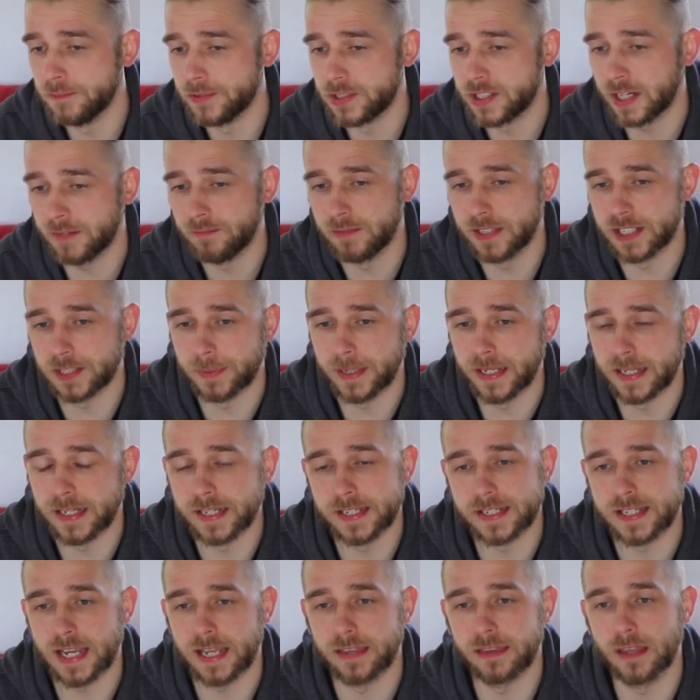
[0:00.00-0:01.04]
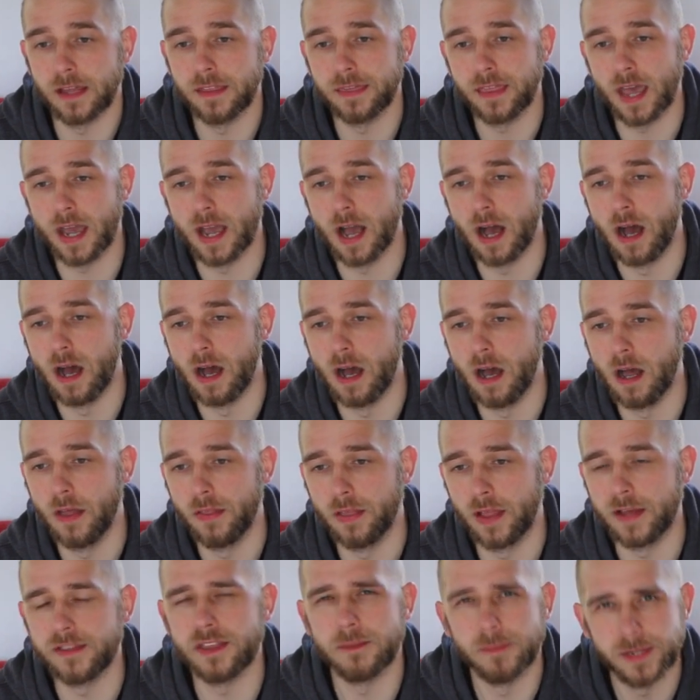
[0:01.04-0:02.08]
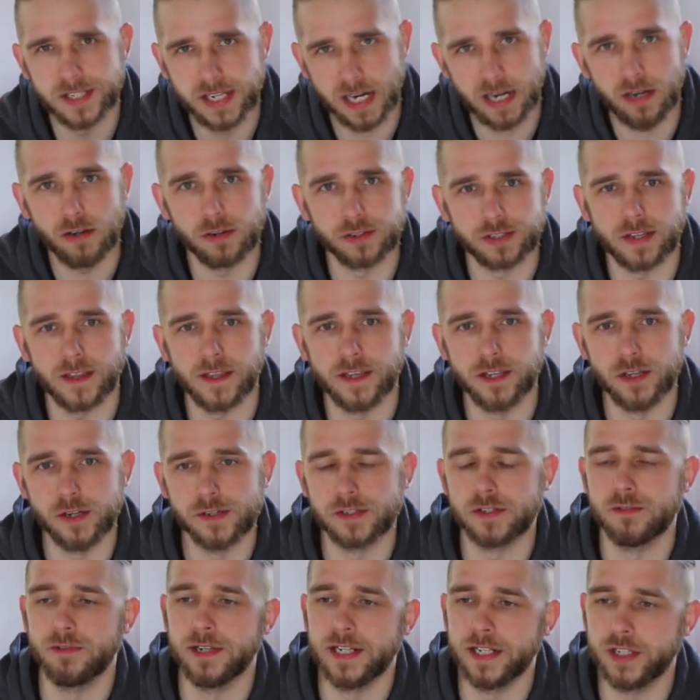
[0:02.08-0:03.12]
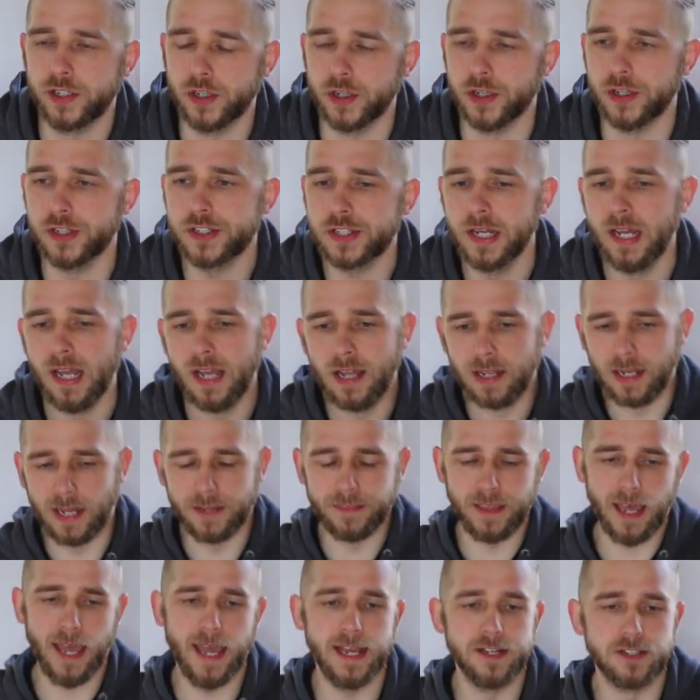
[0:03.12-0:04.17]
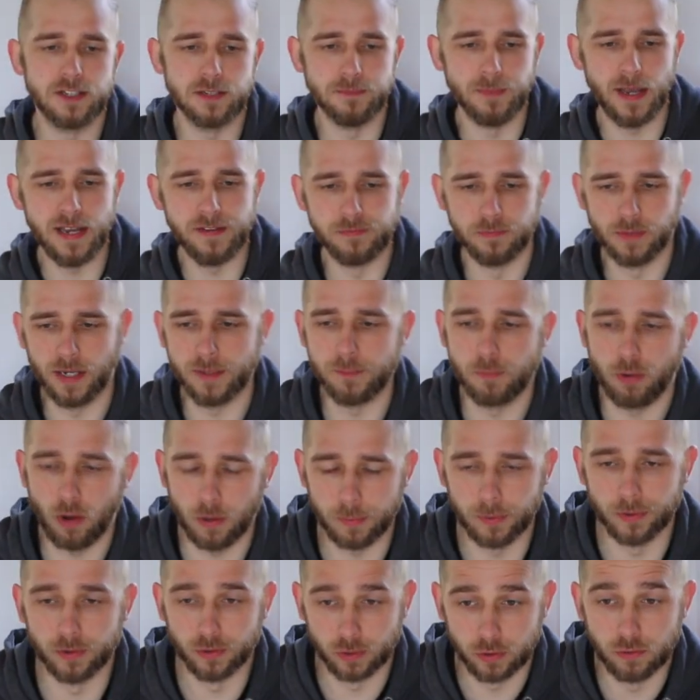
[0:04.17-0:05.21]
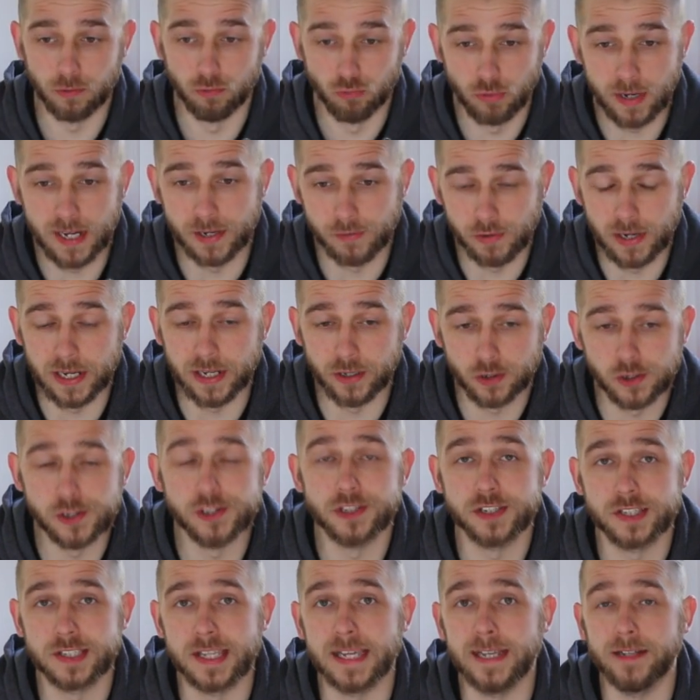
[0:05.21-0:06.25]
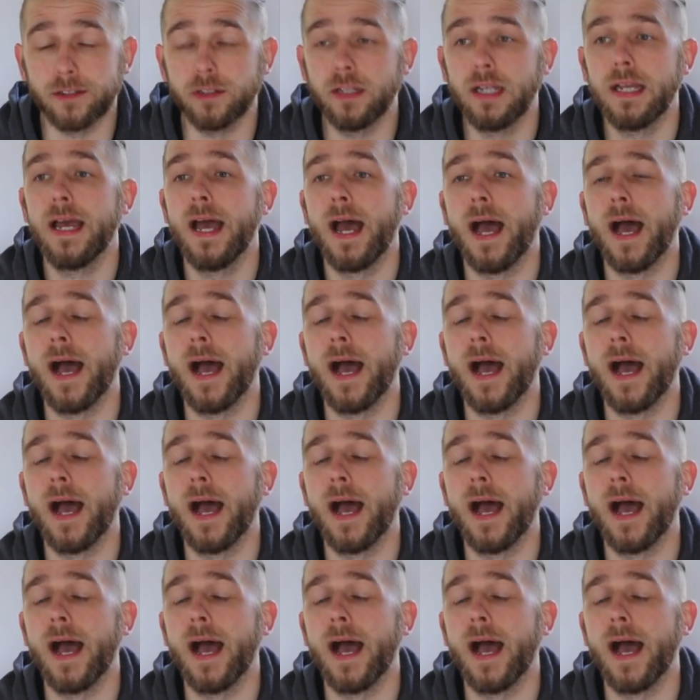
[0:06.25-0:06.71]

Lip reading: generally speaking, said that they are, like, the materials that they use are really good, like the heads are made from like proper, really, really good steel.